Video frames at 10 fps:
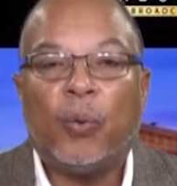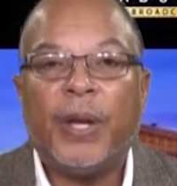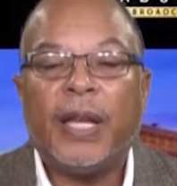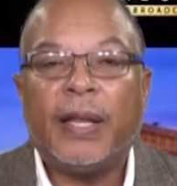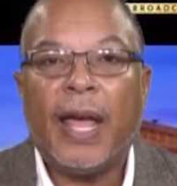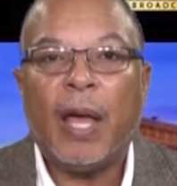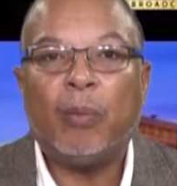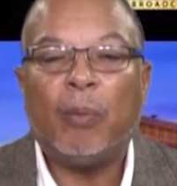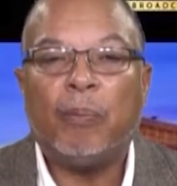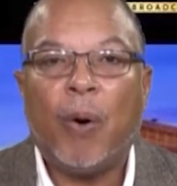We
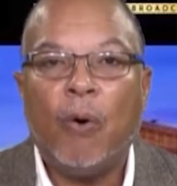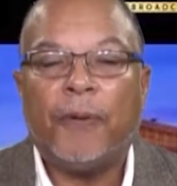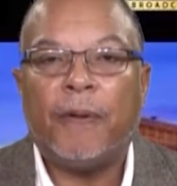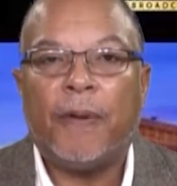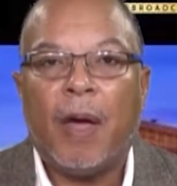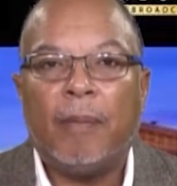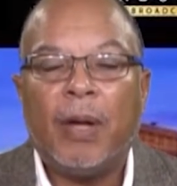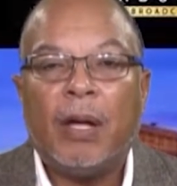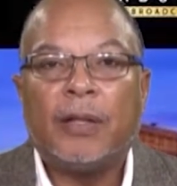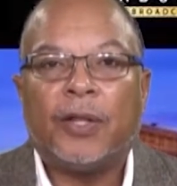enable both of
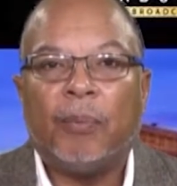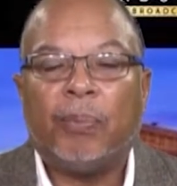them to